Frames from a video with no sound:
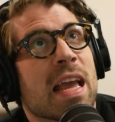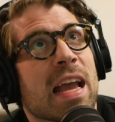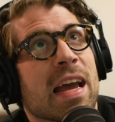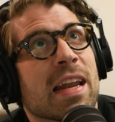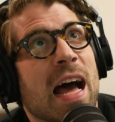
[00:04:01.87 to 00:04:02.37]

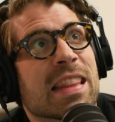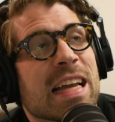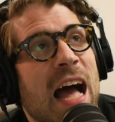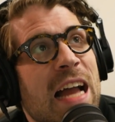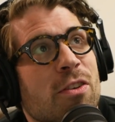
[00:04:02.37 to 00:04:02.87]
And I
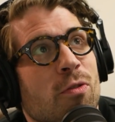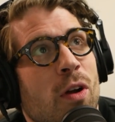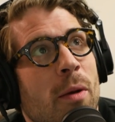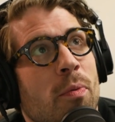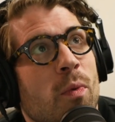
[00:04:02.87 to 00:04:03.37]
think I grew
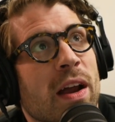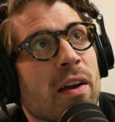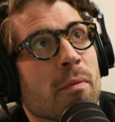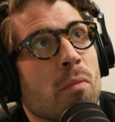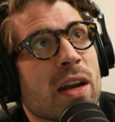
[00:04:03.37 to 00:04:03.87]
up
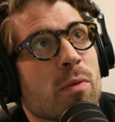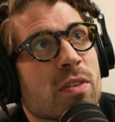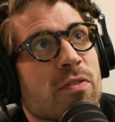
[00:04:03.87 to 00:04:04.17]
where money was